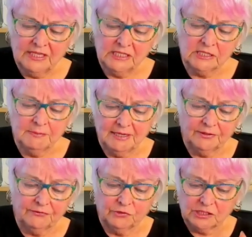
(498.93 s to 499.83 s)
this
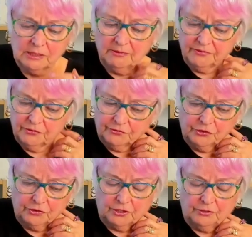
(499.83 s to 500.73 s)
month for some of you,
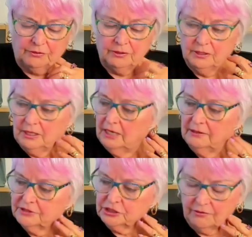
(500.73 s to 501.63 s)
Virgo.
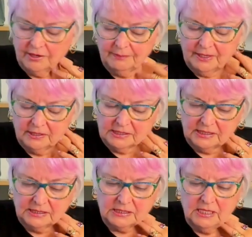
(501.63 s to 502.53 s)
Sorry,
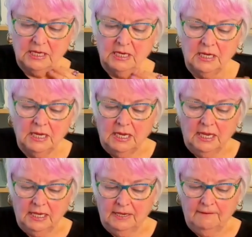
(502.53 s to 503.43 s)
Pisces.
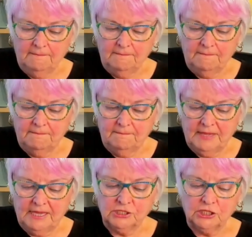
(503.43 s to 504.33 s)
And
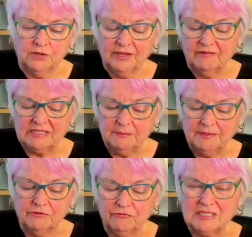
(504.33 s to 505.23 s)
so there is a
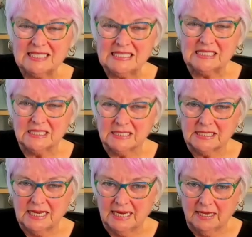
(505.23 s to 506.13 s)
bit of
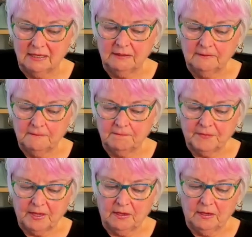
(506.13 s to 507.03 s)
resistance here
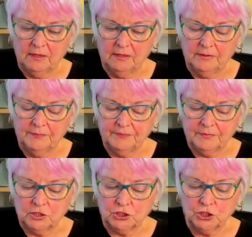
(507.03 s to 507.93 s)

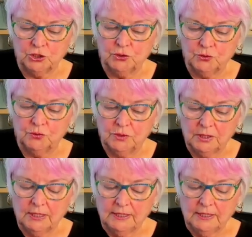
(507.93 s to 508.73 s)
to